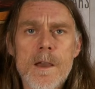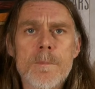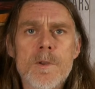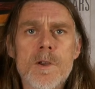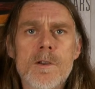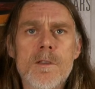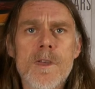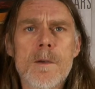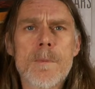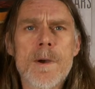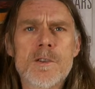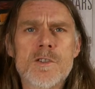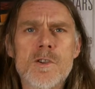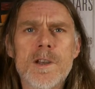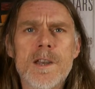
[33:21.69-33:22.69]
you could think about
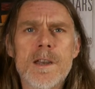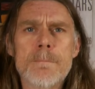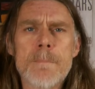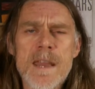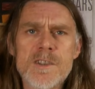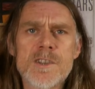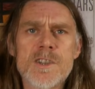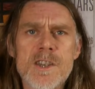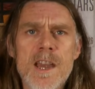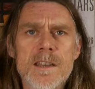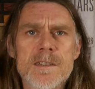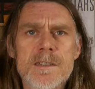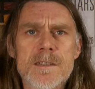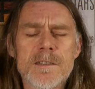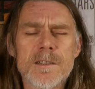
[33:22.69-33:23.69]
joining men's
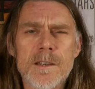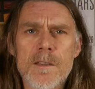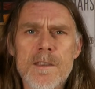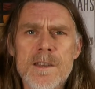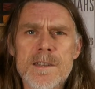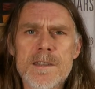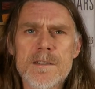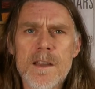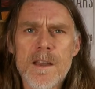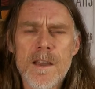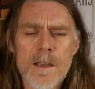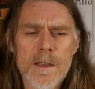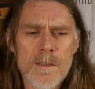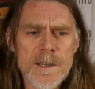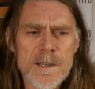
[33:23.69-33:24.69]
sheds. You know, there's
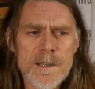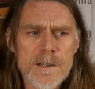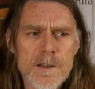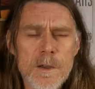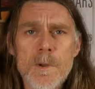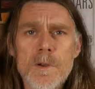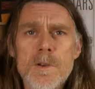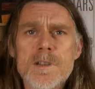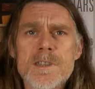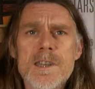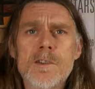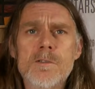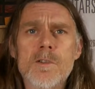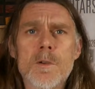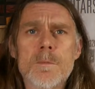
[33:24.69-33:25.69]
these community
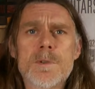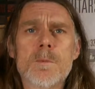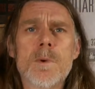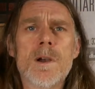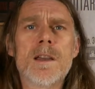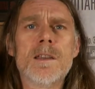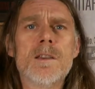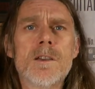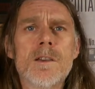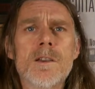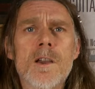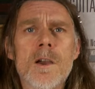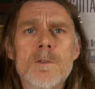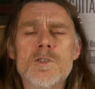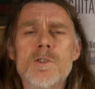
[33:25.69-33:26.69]
groups where you can
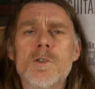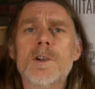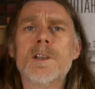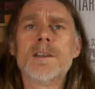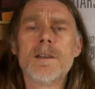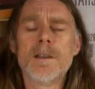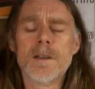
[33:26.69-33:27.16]
go and join.